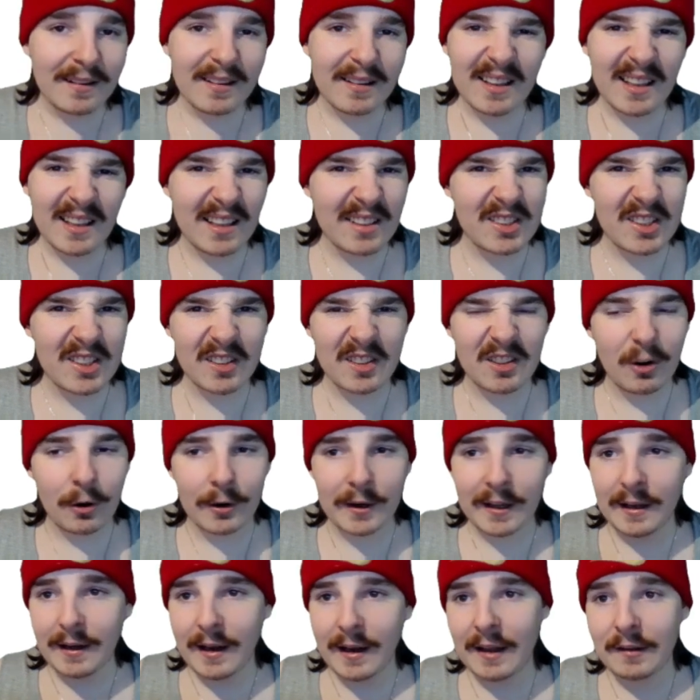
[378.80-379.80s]
It's just not
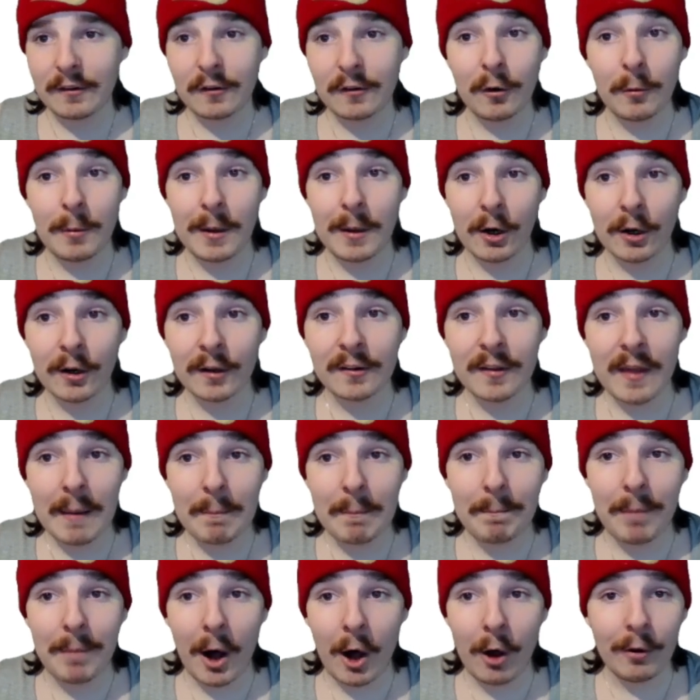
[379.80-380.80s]
it. And to be honest, they're
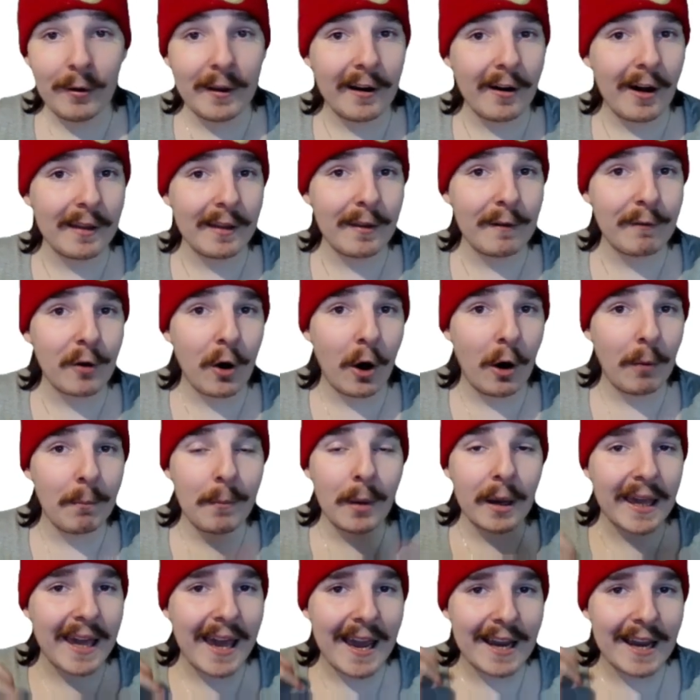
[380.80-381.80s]
bowling. Like, they've got
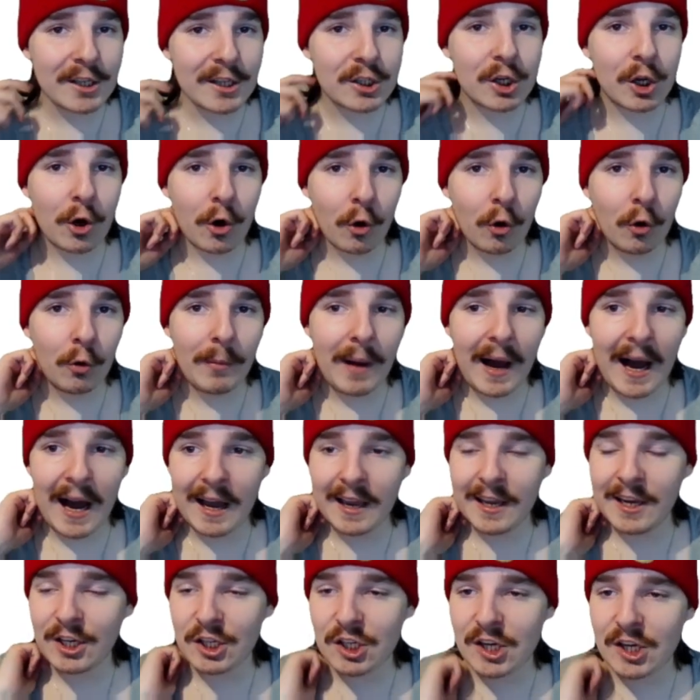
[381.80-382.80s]
Mukesh
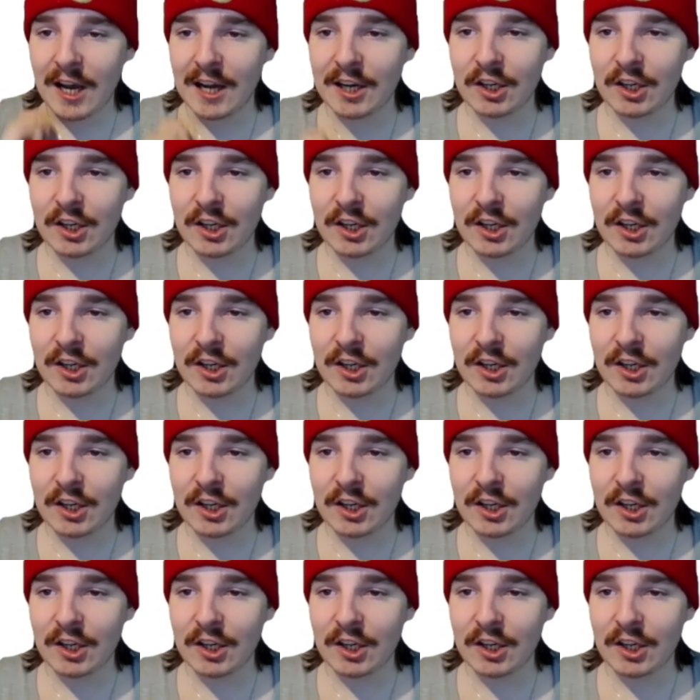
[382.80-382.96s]
Kumar, Ishant